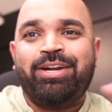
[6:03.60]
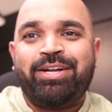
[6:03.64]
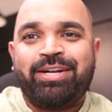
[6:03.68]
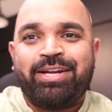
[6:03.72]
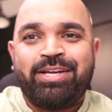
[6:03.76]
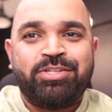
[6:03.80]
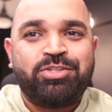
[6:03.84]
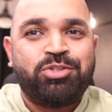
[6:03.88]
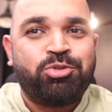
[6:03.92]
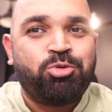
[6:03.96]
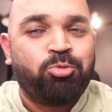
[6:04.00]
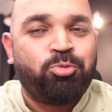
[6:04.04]

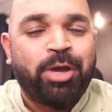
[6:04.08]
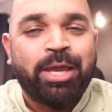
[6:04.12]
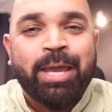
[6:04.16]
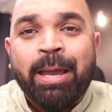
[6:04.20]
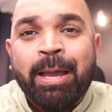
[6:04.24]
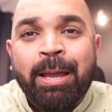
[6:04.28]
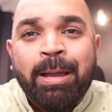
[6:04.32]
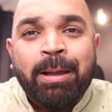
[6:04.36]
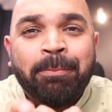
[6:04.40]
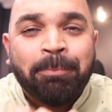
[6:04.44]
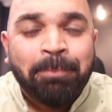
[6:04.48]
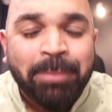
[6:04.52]
as UI.
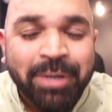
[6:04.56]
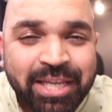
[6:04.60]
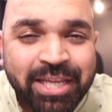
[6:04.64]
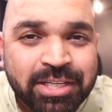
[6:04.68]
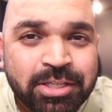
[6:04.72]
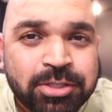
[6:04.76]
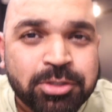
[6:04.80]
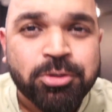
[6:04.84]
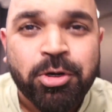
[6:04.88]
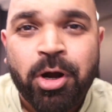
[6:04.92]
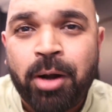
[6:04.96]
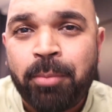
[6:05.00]
Please
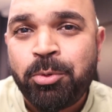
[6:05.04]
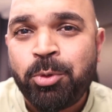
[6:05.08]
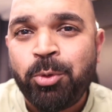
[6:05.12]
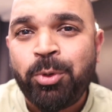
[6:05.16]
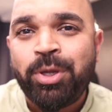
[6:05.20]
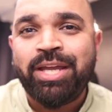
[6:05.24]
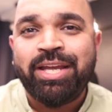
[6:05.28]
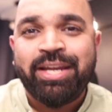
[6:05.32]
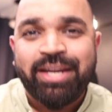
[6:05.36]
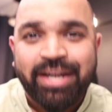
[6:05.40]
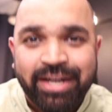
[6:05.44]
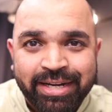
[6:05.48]
stop
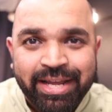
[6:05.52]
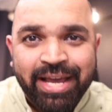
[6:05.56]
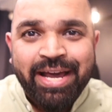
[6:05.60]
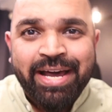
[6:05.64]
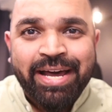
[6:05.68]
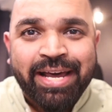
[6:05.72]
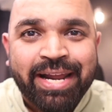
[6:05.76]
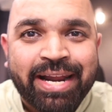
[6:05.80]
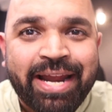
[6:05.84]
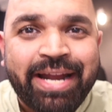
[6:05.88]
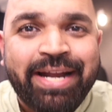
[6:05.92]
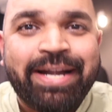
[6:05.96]
doing it
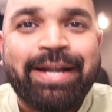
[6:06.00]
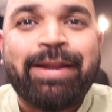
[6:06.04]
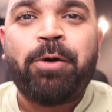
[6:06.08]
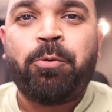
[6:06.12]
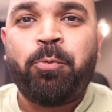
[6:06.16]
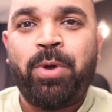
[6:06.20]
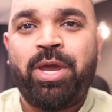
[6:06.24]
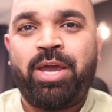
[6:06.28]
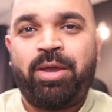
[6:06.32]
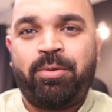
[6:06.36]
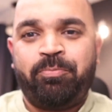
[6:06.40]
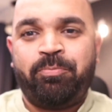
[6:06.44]
right
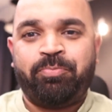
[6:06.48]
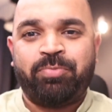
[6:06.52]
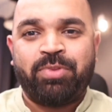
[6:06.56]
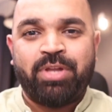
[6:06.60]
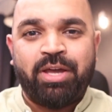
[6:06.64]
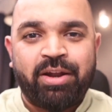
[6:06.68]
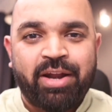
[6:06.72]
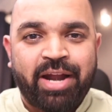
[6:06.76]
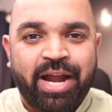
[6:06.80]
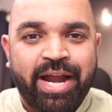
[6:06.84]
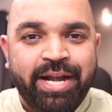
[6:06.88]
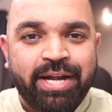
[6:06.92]
away,
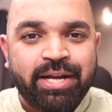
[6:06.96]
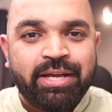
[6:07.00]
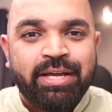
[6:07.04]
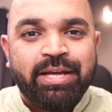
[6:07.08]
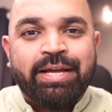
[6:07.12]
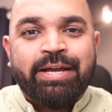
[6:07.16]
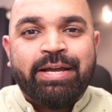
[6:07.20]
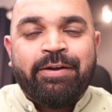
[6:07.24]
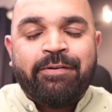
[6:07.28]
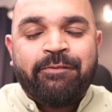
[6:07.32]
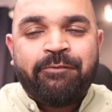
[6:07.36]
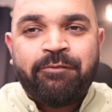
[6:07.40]
right?
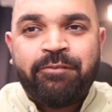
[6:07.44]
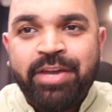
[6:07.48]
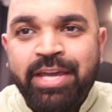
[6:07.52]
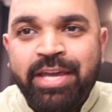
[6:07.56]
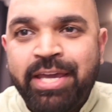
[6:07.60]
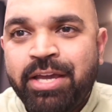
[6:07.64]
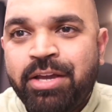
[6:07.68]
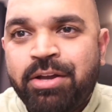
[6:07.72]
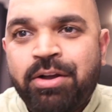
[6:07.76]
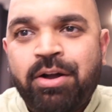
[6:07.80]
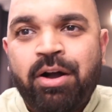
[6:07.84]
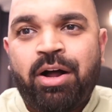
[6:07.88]
We
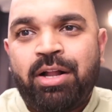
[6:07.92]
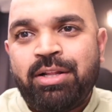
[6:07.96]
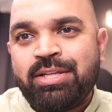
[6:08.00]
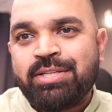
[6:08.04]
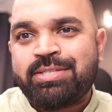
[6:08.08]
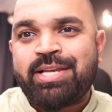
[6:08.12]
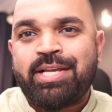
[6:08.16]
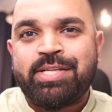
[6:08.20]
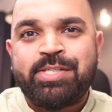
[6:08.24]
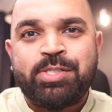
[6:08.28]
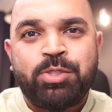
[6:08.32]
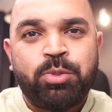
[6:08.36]
call this
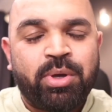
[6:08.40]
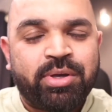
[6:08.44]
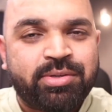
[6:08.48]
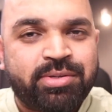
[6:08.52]
as UX